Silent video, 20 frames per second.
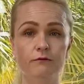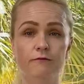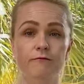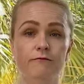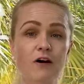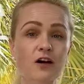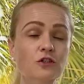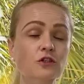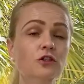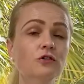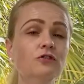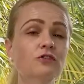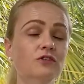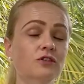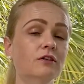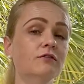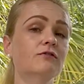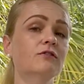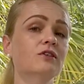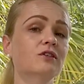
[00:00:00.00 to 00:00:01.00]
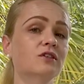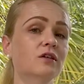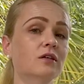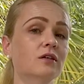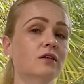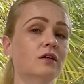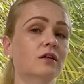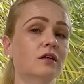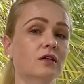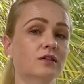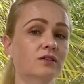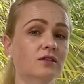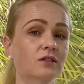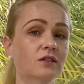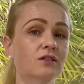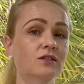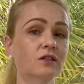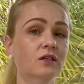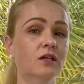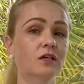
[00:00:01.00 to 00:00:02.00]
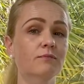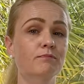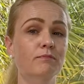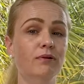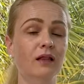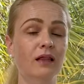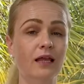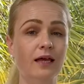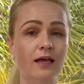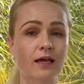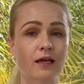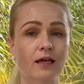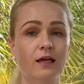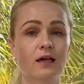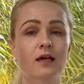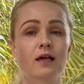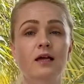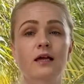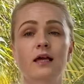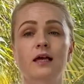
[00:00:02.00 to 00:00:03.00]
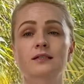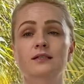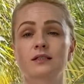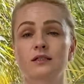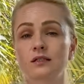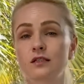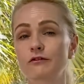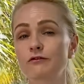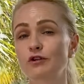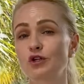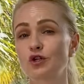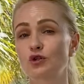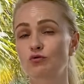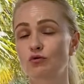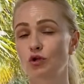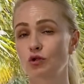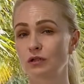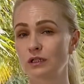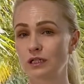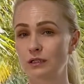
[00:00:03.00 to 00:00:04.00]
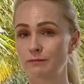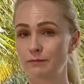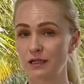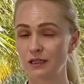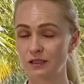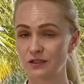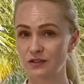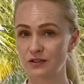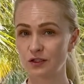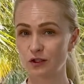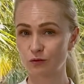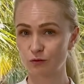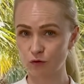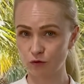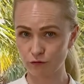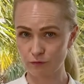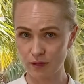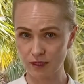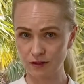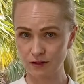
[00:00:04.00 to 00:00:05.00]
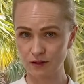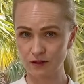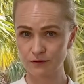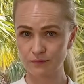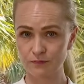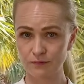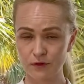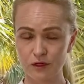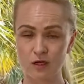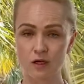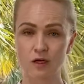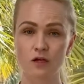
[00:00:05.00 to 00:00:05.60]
fascial stiffness and elasticity play a significant role in ballistic movements.